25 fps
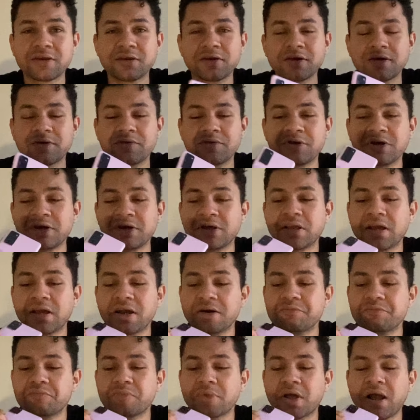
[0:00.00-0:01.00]
the
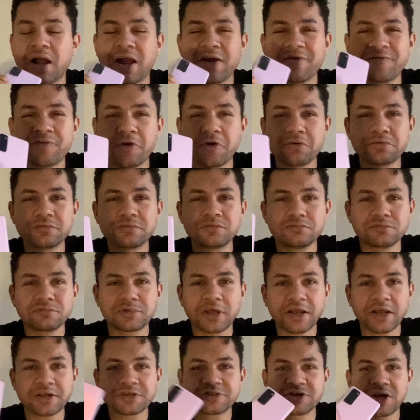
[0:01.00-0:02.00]
iPhone
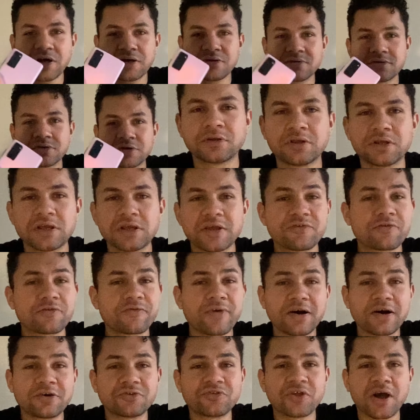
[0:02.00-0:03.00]
texture. If you've
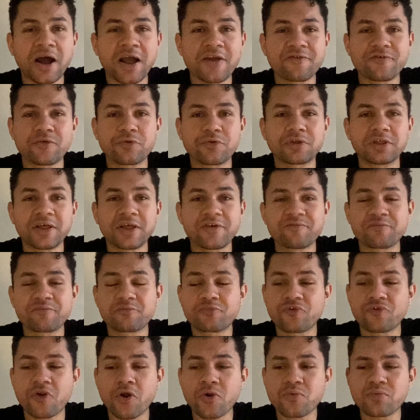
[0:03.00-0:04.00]
held an iPhone 11
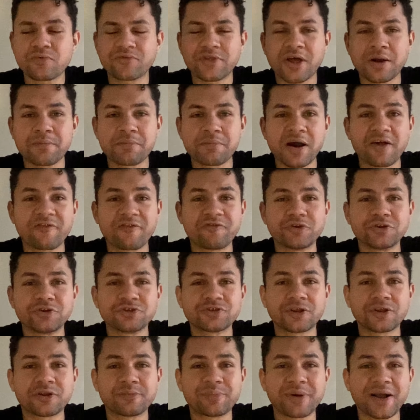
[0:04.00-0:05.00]
Pro with that matte finish
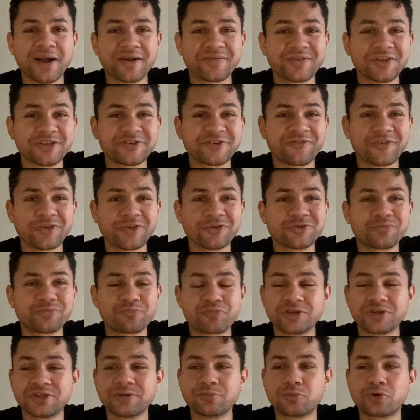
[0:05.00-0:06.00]
on the back, this feels
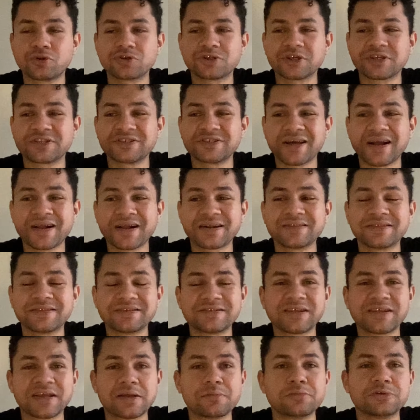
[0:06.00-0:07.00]
pretty much exactly the
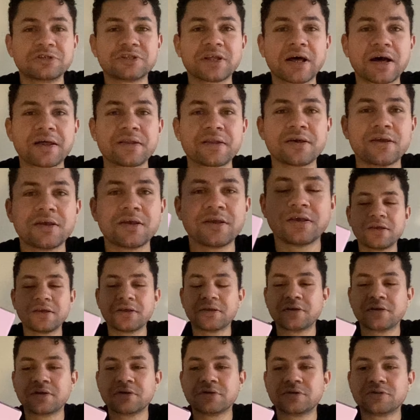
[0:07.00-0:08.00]
same as that.
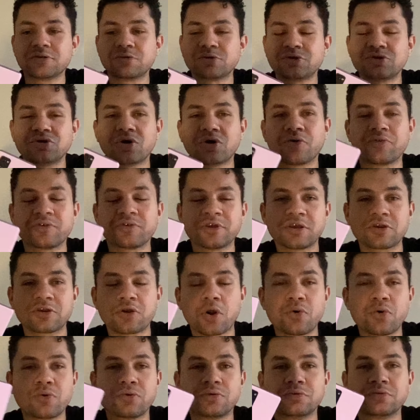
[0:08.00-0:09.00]
So it's not the
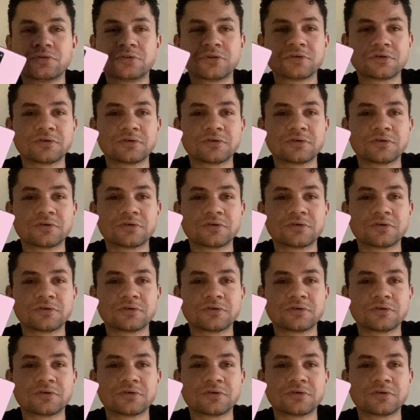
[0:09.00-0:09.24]
cold,